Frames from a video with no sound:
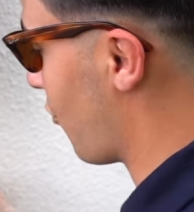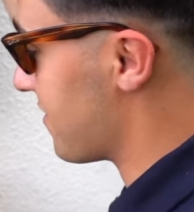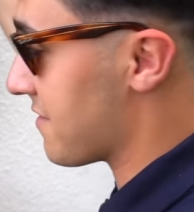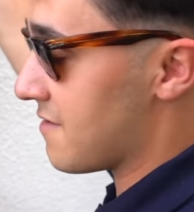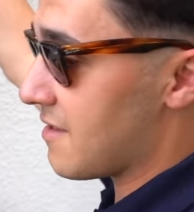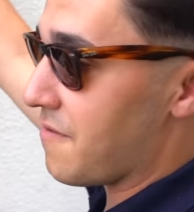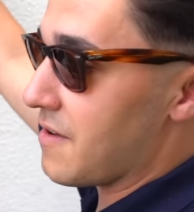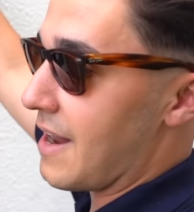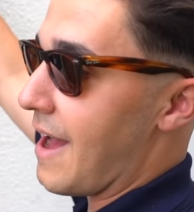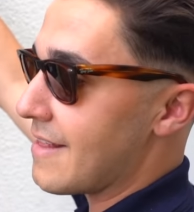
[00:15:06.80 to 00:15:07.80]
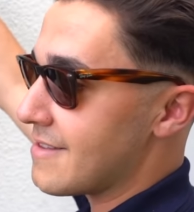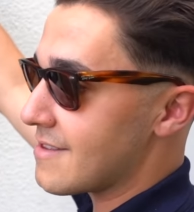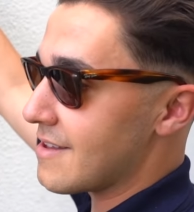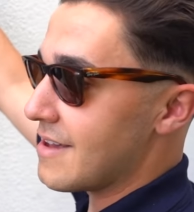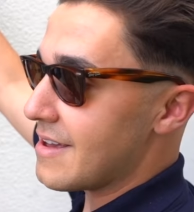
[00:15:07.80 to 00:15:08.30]
whisker stuffing glands
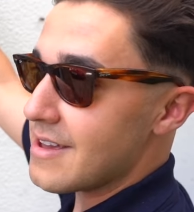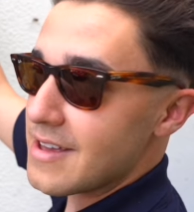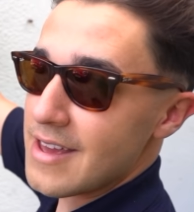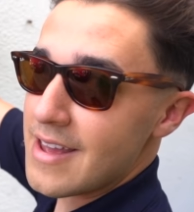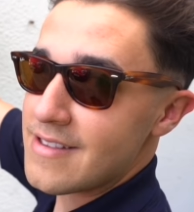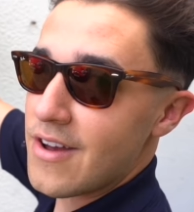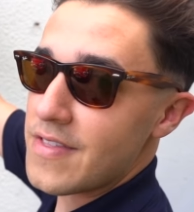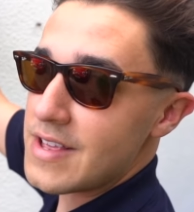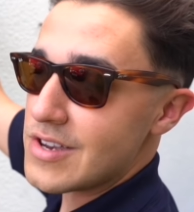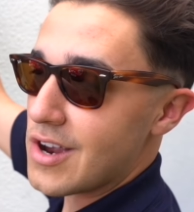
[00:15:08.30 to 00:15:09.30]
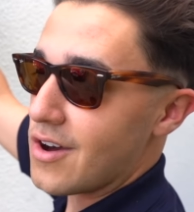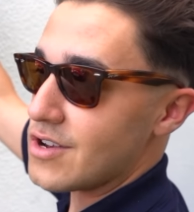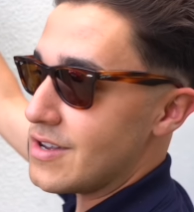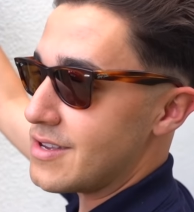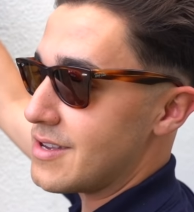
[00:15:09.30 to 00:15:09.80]
inside these
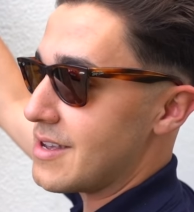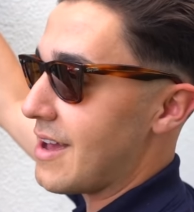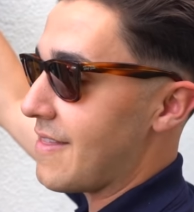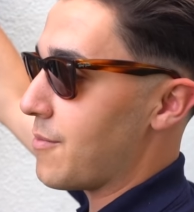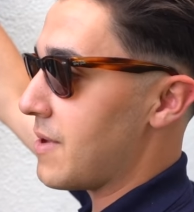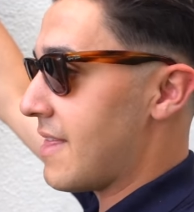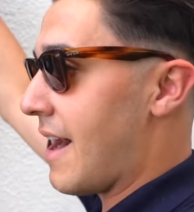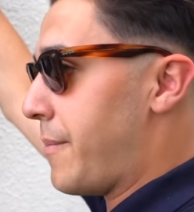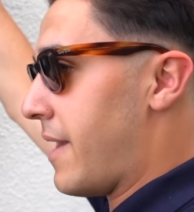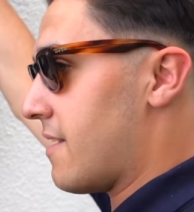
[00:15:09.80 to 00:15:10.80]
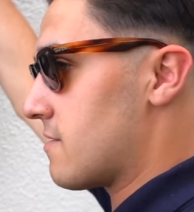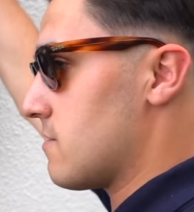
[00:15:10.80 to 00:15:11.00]
chargers and they'll be that bit